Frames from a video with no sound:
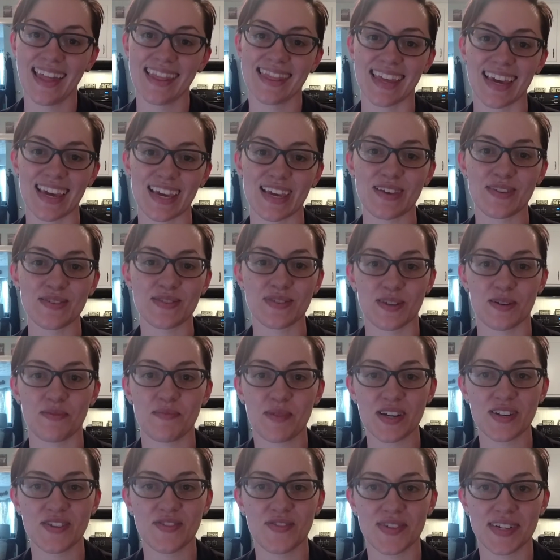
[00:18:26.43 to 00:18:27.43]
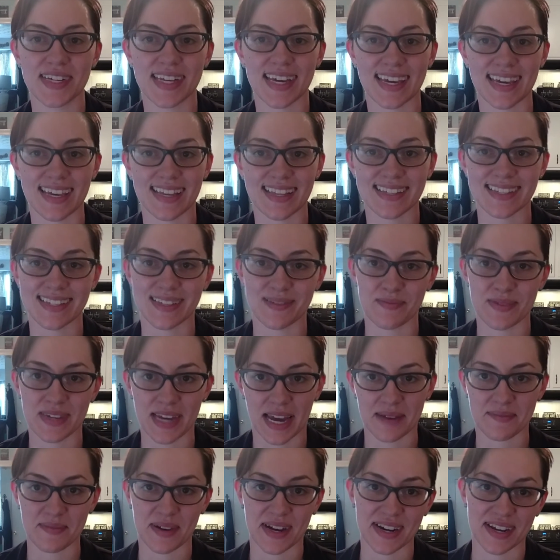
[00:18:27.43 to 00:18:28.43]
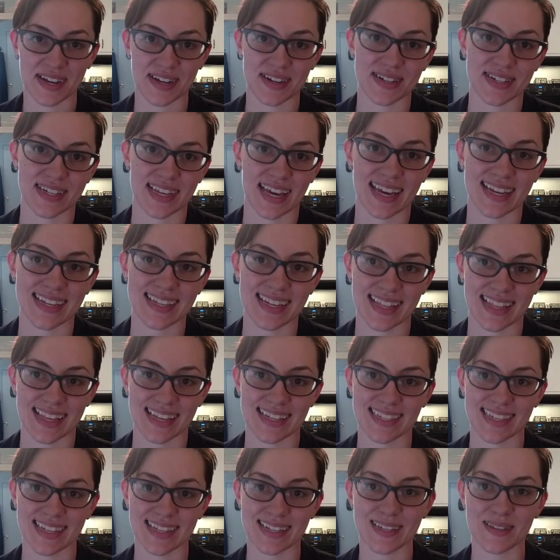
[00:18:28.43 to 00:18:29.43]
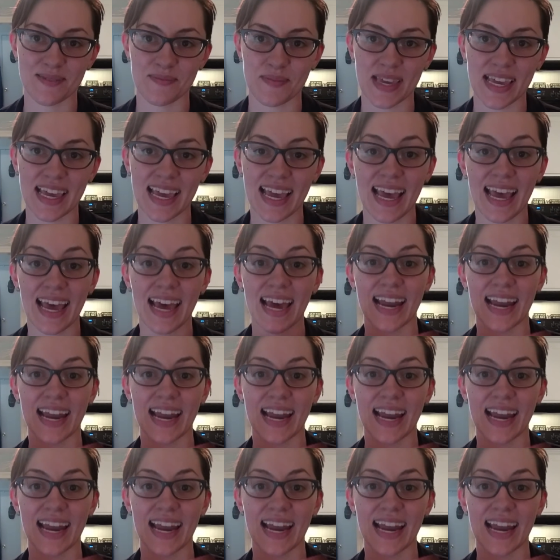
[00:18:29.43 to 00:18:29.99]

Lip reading: Thank you so much for taking some time out of your day to listen to me,